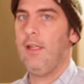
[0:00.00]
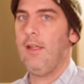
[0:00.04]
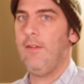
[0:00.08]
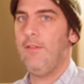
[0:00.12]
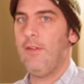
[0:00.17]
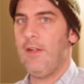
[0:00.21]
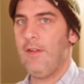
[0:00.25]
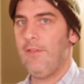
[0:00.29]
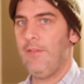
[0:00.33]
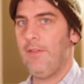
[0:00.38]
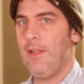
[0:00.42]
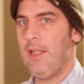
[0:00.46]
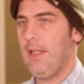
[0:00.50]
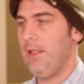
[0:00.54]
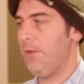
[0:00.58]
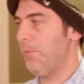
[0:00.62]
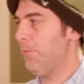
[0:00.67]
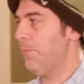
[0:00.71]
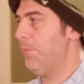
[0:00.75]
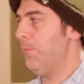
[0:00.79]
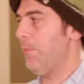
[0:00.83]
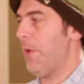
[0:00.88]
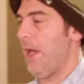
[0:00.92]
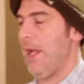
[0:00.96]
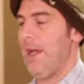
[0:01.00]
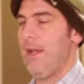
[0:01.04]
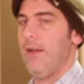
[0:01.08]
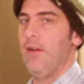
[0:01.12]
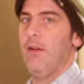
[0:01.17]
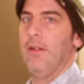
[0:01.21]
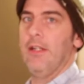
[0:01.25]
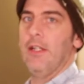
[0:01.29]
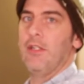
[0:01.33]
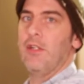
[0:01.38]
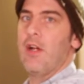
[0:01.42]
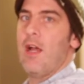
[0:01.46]
Even if the pan
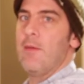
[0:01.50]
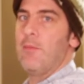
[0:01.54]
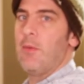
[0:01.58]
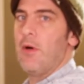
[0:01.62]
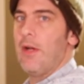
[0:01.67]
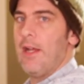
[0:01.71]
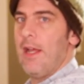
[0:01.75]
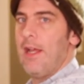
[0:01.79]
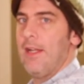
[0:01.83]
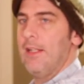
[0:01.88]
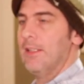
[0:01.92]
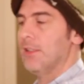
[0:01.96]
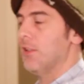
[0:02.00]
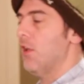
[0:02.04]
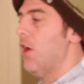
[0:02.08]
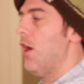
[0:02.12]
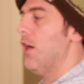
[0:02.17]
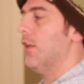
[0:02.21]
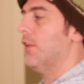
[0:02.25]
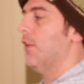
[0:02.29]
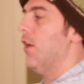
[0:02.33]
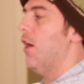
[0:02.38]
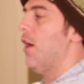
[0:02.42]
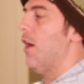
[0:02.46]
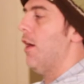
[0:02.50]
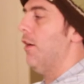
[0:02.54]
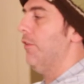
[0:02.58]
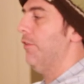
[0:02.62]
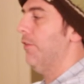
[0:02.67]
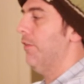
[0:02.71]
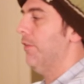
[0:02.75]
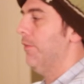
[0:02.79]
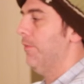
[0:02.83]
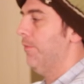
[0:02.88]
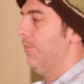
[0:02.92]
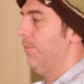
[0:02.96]
on the tripod head is locked
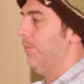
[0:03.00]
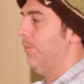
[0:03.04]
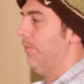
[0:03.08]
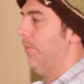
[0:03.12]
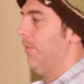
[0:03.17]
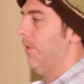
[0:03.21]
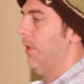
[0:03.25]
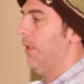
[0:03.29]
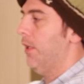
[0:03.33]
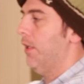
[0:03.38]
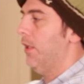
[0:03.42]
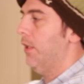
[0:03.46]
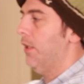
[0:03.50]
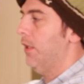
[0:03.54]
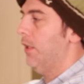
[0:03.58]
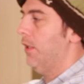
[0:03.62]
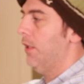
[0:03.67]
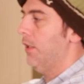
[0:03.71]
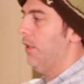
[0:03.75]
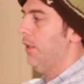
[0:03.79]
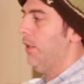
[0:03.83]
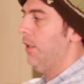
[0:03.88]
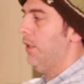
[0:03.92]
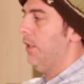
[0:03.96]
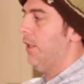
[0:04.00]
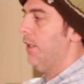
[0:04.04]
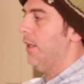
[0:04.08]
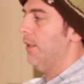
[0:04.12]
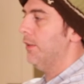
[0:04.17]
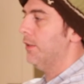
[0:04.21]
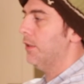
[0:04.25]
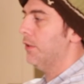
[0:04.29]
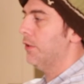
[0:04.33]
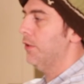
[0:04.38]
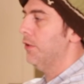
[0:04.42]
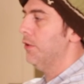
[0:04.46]
off, you can
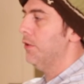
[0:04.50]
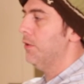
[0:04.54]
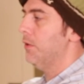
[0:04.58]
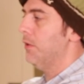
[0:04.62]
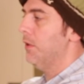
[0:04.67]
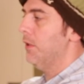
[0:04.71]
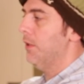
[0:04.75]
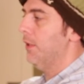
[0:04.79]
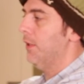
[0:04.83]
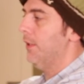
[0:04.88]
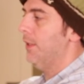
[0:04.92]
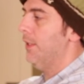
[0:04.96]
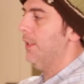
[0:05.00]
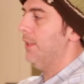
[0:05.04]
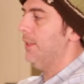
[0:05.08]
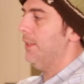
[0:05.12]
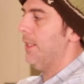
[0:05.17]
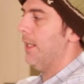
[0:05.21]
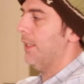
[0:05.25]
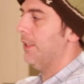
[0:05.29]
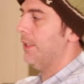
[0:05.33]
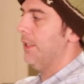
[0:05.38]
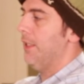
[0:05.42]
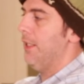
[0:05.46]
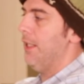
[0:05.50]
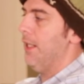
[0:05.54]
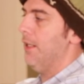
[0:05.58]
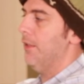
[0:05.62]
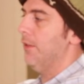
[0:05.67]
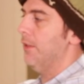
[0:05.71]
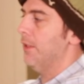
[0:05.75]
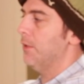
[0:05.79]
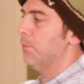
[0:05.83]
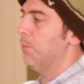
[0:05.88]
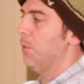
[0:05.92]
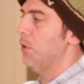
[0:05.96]
unscrew this section
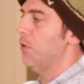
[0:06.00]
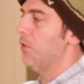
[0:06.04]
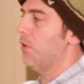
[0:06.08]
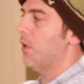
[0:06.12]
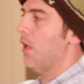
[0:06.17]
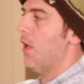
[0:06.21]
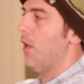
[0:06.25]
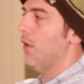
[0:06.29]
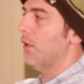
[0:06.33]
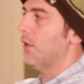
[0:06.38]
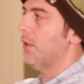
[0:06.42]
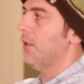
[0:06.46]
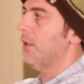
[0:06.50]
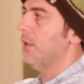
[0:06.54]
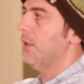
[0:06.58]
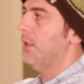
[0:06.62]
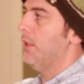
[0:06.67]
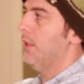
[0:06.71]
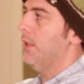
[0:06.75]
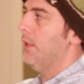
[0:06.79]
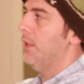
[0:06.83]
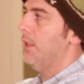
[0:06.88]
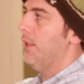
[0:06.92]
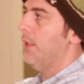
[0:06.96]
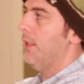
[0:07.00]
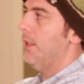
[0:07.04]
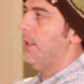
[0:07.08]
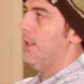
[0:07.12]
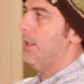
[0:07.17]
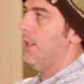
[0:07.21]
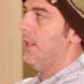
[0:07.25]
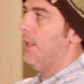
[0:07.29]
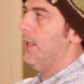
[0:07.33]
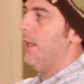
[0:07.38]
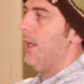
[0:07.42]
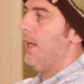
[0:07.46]
here, this blue collar,
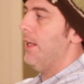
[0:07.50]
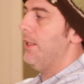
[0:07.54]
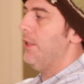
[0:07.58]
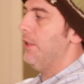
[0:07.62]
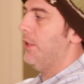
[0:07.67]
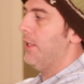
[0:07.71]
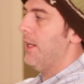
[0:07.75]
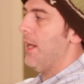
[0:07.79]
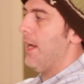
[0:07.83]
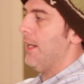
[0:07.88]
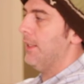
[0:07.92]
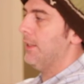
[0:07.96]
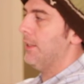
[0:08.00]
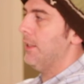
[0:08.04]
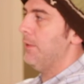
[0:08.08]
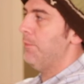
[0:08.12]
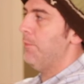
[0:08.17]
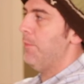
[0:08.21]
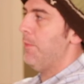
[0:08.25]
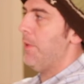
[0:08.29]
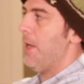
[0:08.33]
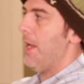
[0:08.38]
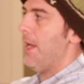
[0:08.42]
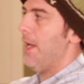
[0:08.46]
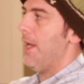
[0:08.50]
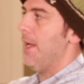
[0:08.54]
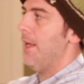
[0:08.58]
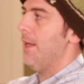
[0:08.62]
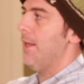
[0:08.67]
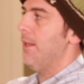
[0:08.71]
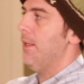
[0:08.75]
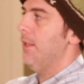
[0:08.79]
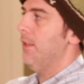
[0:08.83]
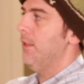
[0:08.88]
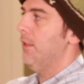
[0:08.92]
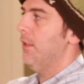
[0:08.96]
and you could actually
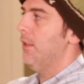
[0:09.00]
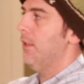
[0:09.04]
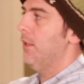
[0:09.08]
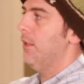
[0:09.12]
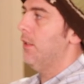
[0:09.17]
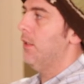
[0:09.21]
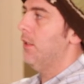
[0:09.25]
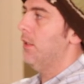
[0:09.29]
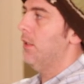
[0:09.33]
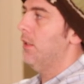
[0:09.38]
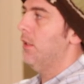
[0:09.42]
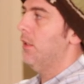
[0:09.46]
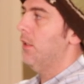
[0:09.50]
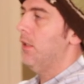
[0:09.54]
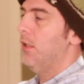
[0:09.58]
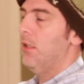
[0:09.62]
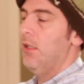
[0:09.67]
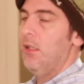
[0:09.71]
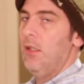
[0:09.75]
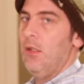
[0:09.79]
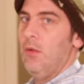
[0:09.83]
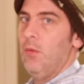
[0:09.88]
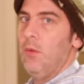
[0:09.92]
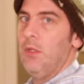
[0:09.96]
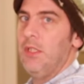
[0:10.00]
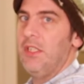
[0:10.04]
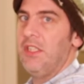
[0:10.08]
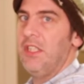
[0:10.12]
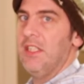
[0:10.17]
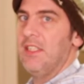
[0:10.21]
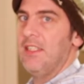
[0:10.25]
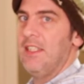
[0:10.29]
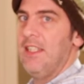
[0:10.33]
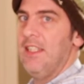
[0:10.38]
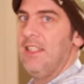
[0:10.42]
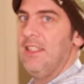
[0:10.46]
pan with
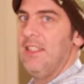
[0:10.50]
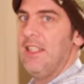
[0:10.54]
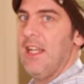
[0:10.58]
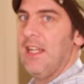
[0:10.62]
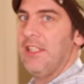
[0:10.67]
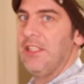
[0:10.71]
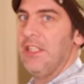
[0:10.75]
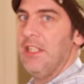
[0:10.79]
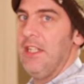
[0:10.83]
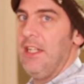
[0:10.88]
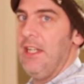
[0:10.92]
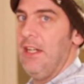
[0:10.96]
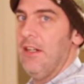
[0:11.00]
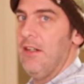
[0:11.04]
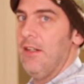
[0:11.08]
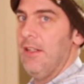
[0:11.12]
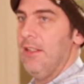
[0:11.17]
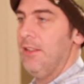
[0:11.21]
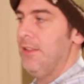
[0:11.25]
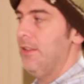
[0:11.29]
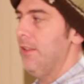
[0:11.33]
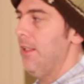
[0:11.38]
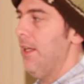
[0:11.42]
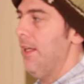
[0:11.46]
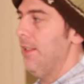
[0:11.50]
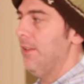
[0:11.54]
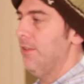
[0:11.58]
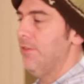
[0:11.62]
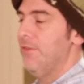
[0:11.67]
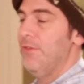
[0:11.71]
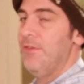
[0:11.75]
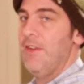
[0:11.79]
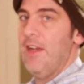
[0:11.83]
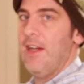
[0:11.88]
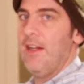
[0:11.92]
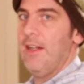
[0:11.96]
just this section here. And it's
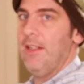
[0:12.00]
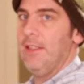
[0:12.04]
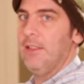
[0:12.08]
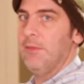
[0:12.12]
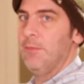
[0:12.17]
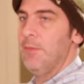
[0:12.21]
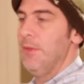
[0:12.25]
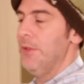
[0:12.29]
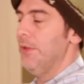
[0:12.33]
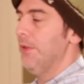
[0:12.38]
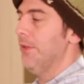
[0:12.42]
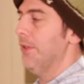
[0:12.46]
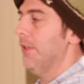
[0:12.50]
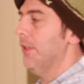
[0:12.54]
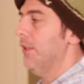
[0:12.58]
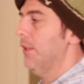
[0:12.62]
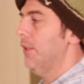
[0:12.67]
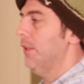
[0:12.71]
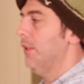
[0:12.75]
very smooth.